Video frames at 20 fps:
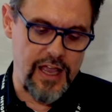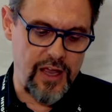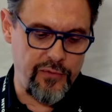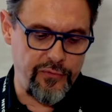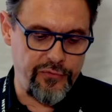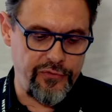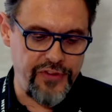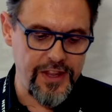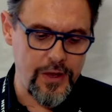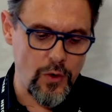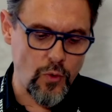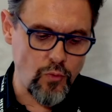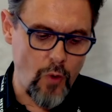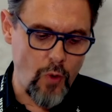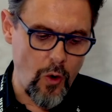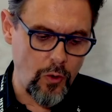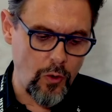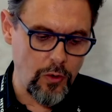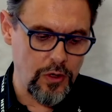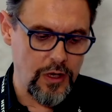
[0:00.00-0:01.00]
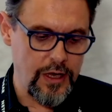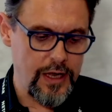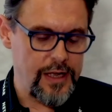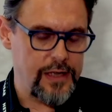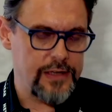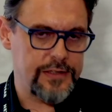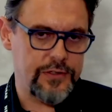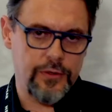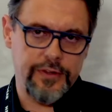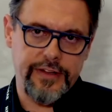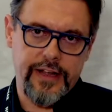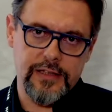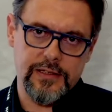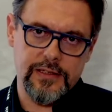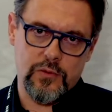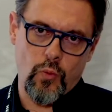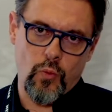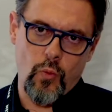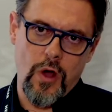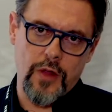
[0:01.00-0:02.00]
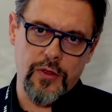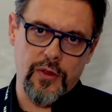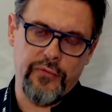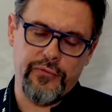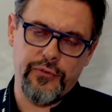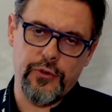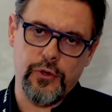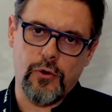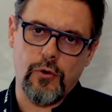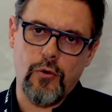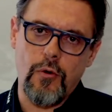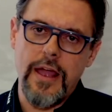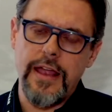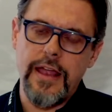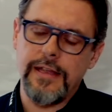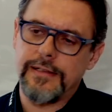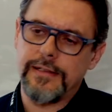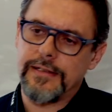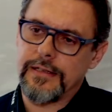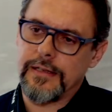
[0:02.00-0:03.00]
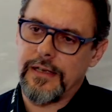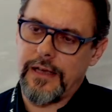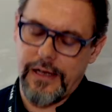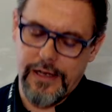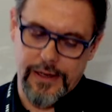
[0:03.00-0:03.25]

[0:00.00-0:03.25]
video wall, so that's one of the great